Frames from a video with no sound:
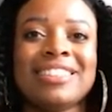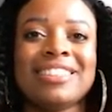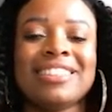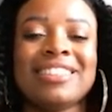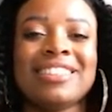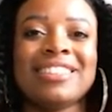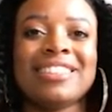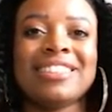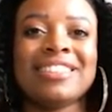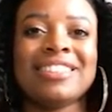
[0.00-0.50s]

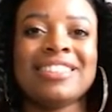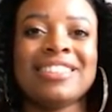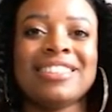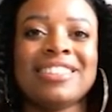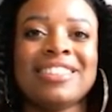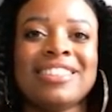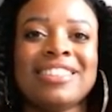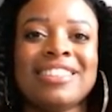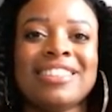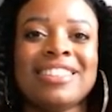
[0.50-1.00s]

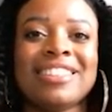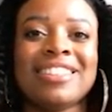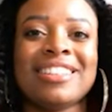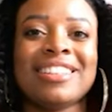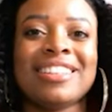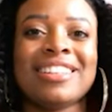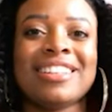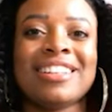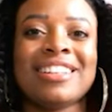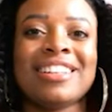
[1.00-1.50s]

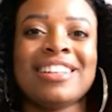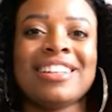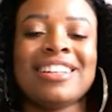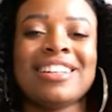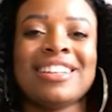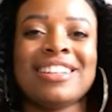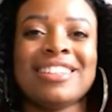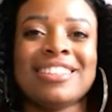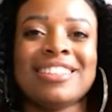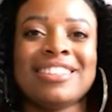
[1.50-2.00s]

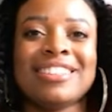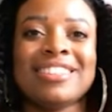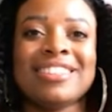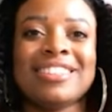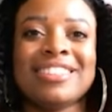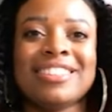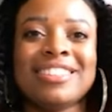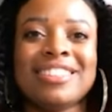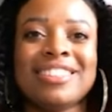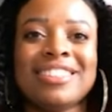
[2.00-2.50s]

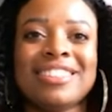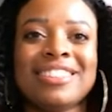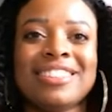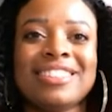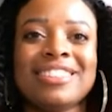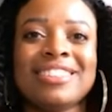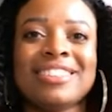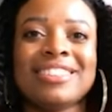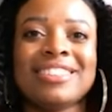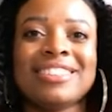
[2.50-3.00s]

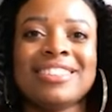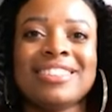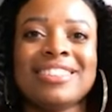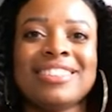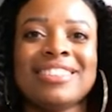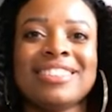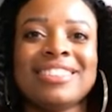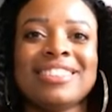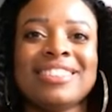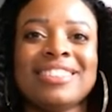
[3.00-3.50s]

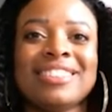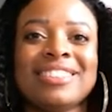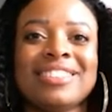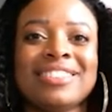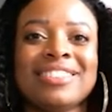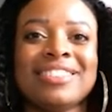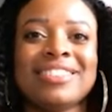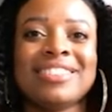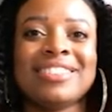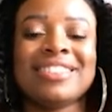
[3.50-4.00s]

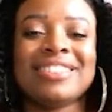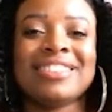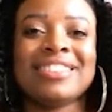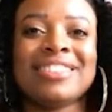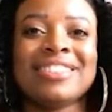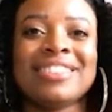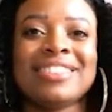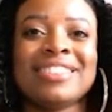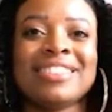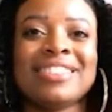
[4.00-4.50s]

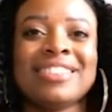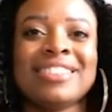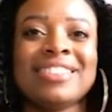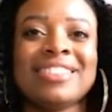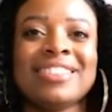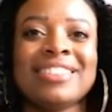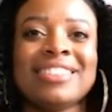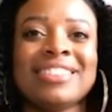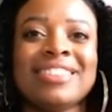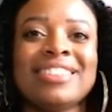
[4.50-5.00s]

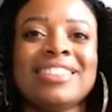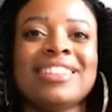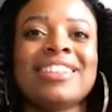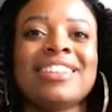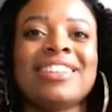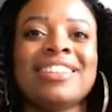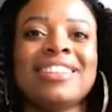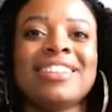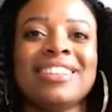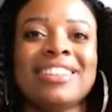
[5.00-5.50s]

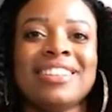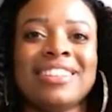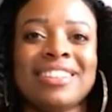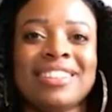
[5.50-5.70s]
(not speaking)